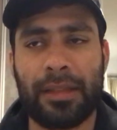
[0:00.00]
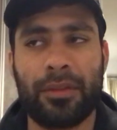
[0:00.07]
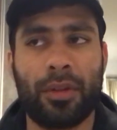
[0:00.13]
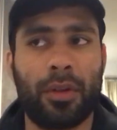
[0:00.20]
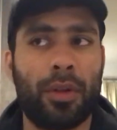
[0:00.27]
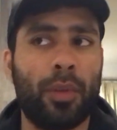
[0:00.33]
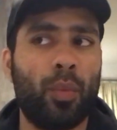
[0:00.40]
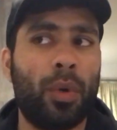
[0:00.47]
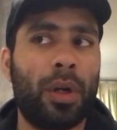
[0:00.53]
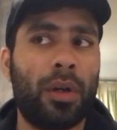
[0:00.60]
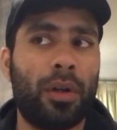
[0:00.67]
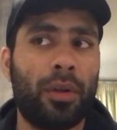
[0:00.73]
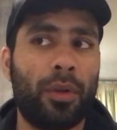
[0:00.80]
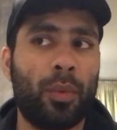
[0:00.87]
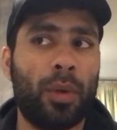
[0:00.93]
hands on
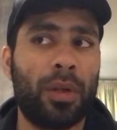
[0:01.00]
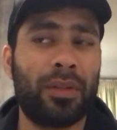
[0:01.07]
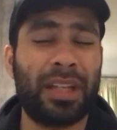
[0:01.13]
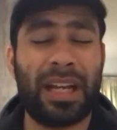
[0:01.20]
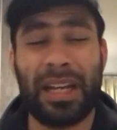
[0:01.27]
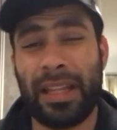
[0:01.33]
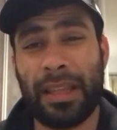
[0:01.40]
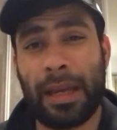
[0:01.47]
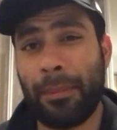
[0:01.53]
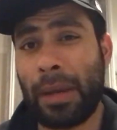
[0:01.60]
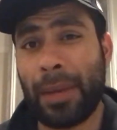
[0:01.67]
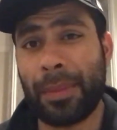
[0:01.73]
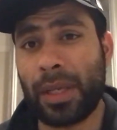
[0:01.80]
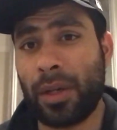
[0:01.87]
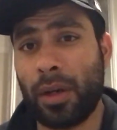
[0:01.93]
on the world title. And that
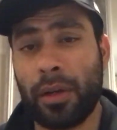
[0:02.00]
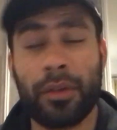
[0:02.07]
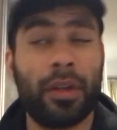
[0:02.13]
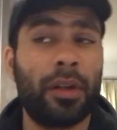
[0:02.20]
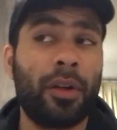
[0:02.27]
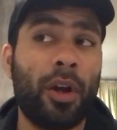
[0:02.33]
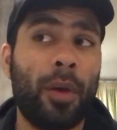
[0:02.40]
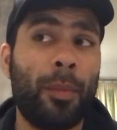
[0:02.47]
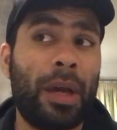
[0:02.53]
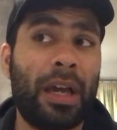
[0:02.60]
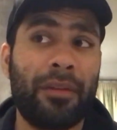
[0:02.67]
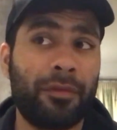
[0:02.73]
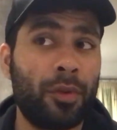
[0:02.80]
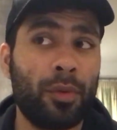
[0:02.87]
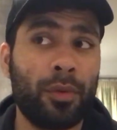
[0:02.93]
might be Khan done. Khan
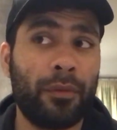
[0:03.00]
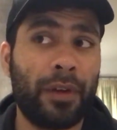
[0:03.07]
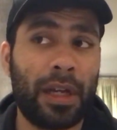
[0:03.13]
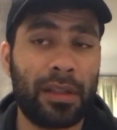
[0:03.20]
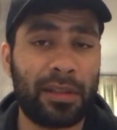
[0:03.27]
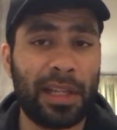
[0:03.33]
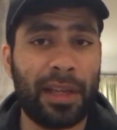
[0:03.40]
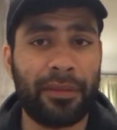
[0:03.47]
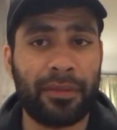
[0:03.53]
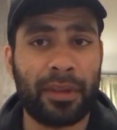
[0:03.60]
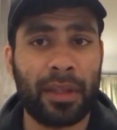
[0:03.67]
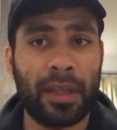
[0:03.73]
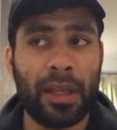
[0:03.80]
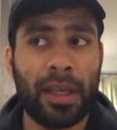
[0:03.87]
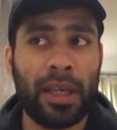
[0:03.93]
might have two fights left.
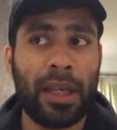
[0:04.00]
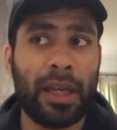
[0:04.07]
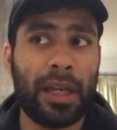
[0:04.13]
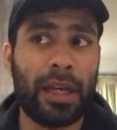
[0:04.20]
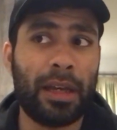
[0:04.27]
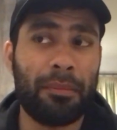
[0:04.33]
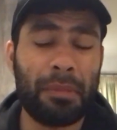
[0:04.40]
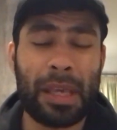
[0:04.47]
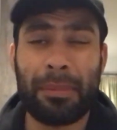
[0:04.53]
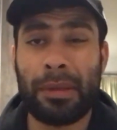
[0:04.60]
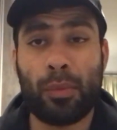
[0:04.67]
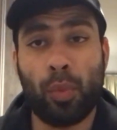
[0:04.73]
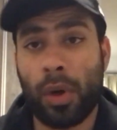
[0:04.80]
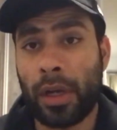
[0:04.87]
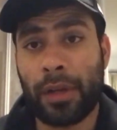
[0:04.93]

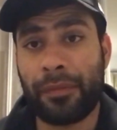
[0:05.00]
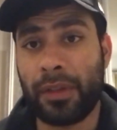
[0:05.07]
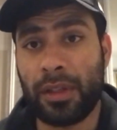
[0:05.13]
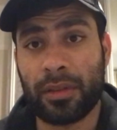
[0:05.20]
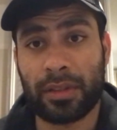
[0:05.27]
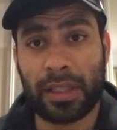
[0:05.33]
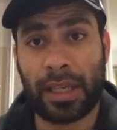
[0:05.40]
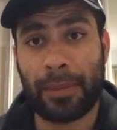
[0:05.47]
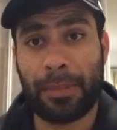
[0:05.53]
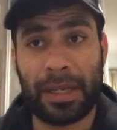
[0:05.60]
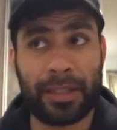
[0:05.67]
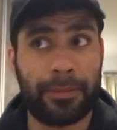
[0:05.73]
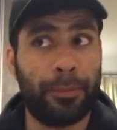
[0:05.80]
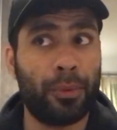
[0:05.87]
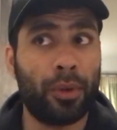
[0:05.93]
Maybe one if he doesn't get
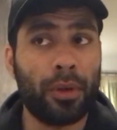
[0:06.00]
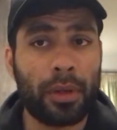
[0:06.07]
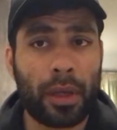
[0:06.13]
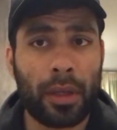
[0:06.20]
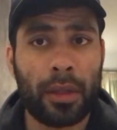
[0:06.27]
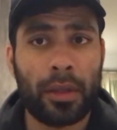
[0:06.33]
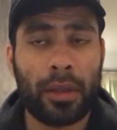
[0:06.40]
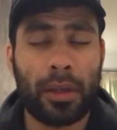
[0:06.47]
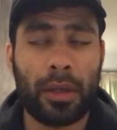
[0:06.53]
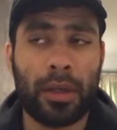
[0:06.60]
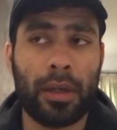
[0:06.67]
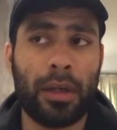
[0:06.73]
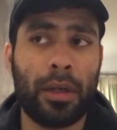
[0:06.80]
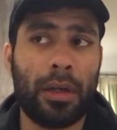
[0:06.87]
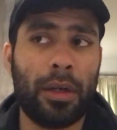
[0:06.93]
past Brook.
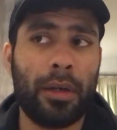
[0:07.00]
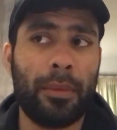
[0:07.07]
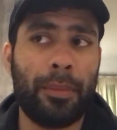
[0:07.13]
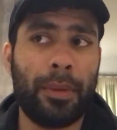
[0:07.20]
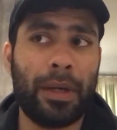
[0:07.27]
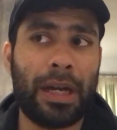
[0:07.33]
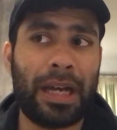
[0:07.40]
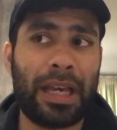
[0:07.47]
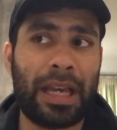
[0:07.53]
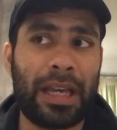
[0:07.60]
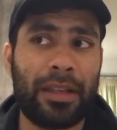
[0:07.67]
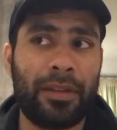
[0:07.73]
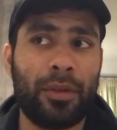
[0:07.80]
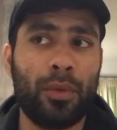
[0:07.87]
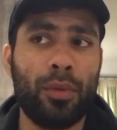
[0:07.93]
But
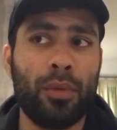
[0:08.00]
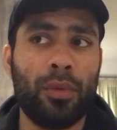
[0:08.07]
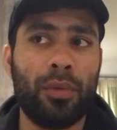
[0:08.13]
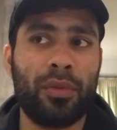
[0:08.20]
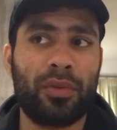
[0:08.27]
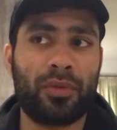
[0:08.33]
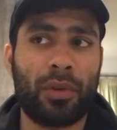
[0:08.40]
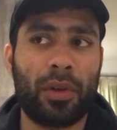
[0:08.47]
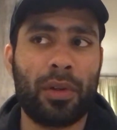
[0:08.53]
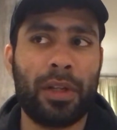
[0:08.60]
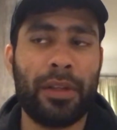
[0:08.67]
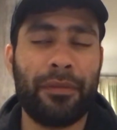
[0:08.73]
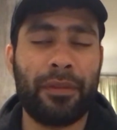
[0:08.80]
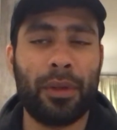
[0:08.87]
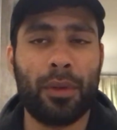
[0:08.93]
I do
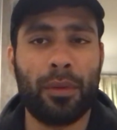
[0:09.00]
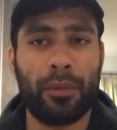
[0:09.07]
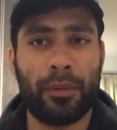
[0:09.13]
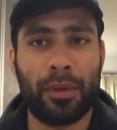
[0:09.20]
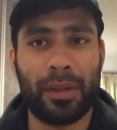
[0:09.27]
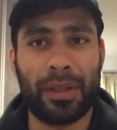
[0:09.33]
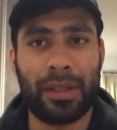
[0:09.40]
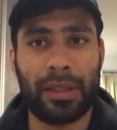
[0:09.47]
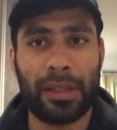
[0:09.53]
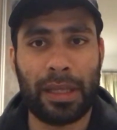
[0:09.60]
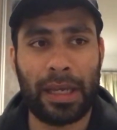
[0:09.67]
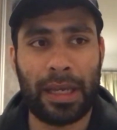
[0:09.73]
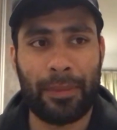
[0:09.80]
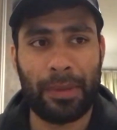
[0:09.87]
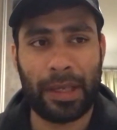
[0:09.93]
strongly feel
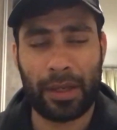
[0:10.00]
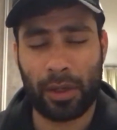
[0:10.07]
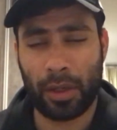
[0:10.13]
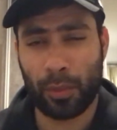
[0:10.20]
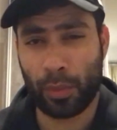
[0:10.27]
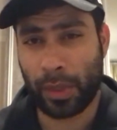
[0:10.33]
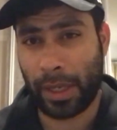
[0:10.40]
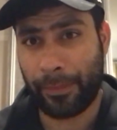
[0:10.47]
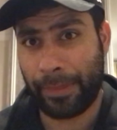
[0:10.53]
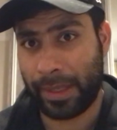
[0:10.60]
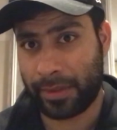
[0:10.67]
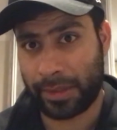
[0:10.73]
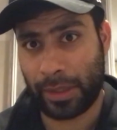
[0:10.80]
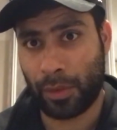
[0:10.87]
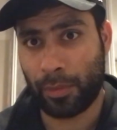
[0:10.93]
that Amir Khan will get
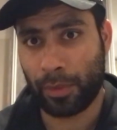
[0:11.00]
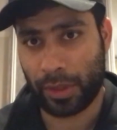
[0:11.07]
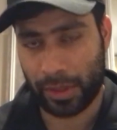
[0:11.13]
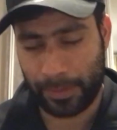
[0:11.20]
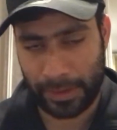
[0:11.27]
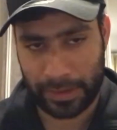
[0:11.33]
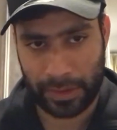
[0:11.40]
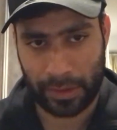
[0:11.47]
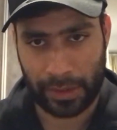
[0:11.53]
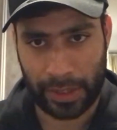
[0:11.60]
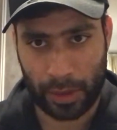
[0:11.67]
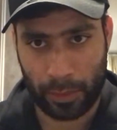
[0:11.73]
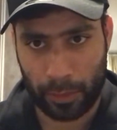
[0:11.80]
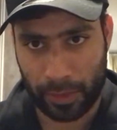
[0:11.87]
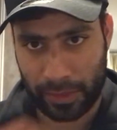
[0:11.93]
past Kell Brook, especially on
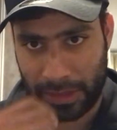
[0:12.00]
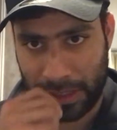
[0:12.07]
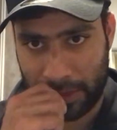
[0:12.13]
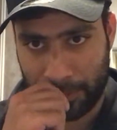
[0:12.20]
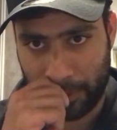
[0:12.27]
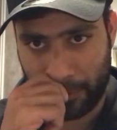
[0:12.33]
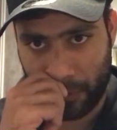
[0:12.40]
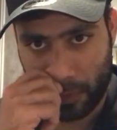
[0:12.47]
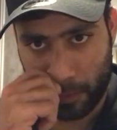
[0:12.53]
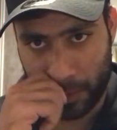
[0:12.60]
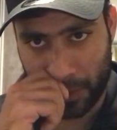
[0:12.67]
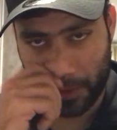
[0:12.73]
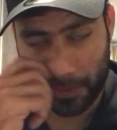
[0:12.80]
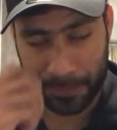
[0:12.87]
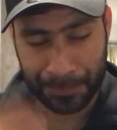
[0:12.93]
Kell Brook's last
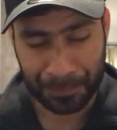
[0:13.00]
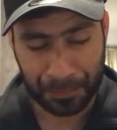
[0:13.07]
performance.